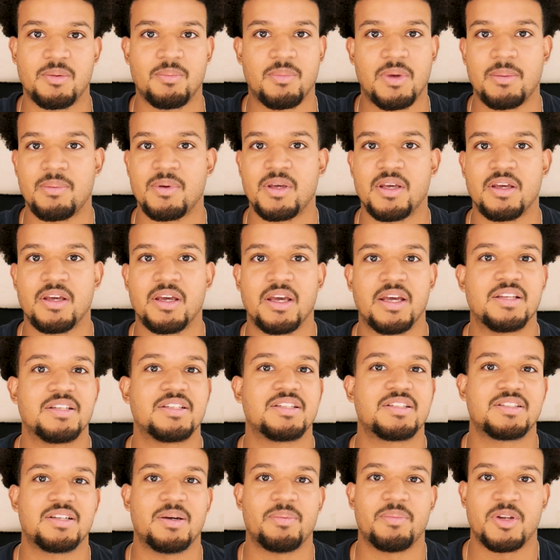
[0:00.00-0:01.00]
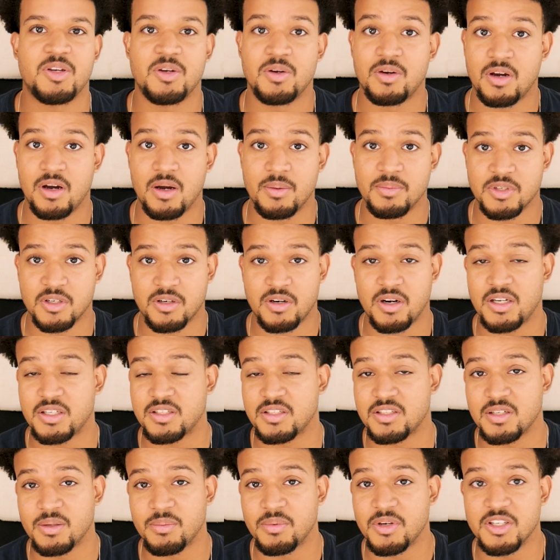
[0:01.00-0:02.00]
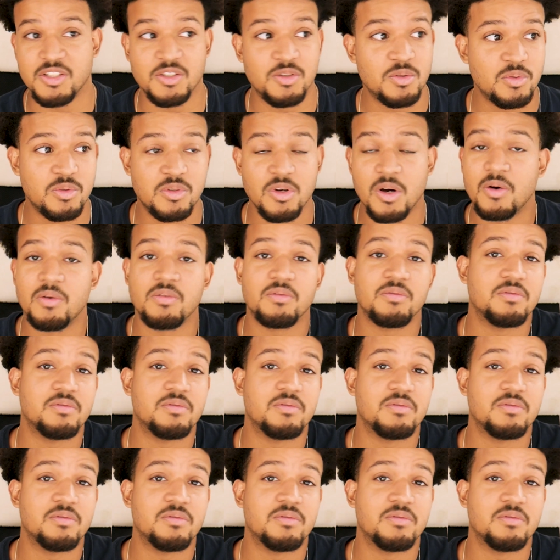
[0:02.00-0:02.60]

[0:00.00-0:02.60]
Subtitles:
maybe is somebody who comes across as somebody you don't